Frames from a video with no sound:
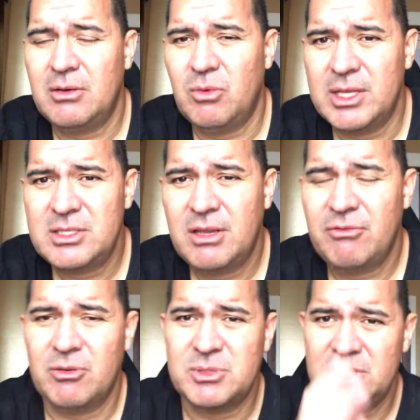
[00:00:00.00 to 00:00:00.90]
Wednesday
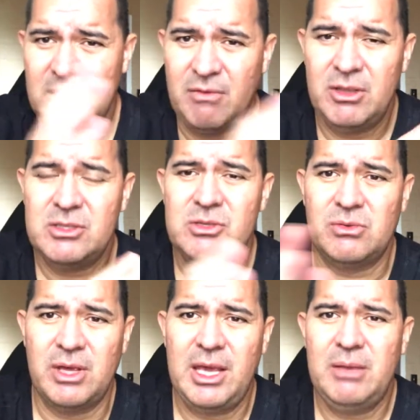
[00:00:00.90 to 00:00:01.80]
from 7
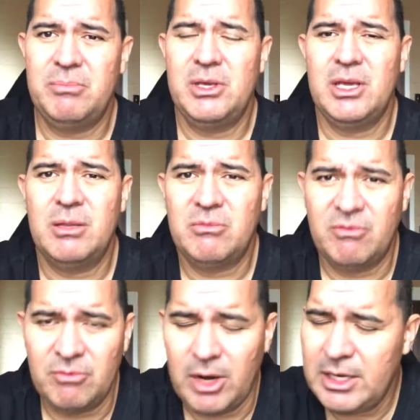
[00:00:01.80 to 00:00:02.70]
to 8 p.m.
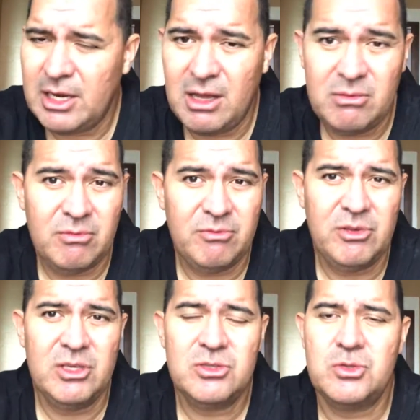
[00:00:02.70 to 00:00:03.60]
right now
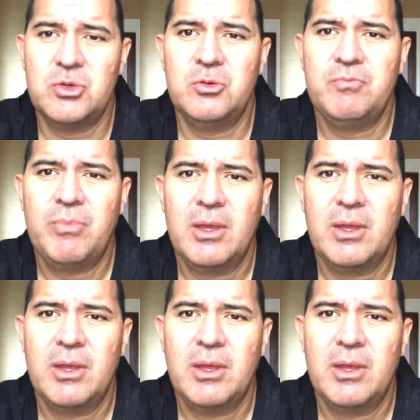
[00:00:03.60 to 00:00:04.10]
via Zoom,